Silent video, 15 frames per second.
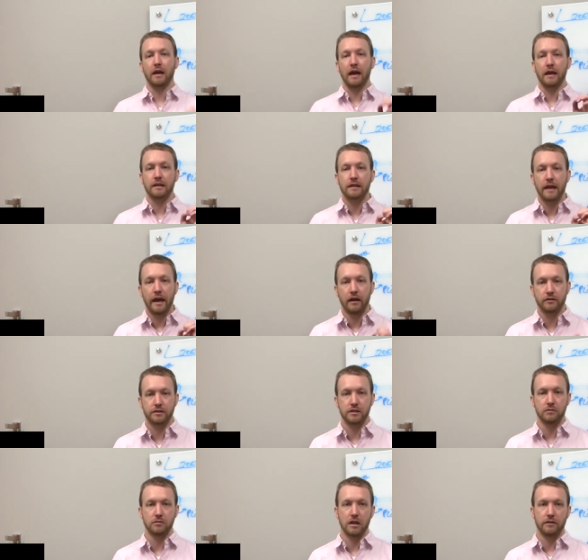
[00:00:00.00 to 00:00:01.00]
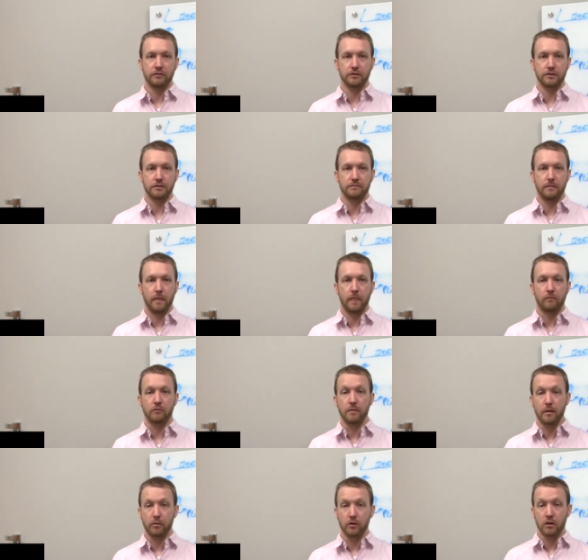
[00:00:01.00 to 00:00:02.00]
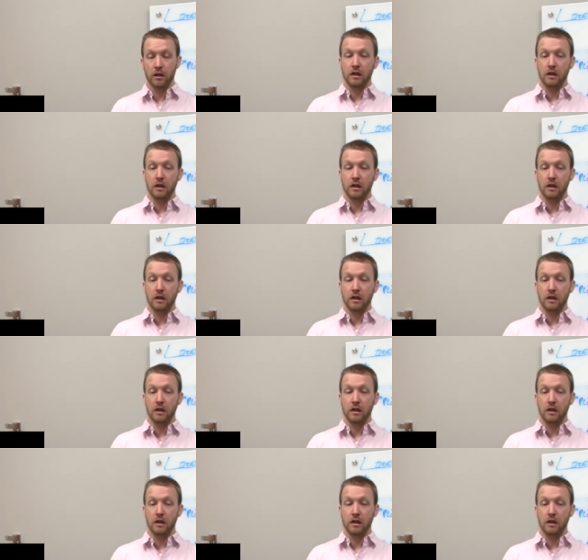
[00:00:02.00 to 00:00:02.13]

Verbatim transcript: at calcium levels. Remember,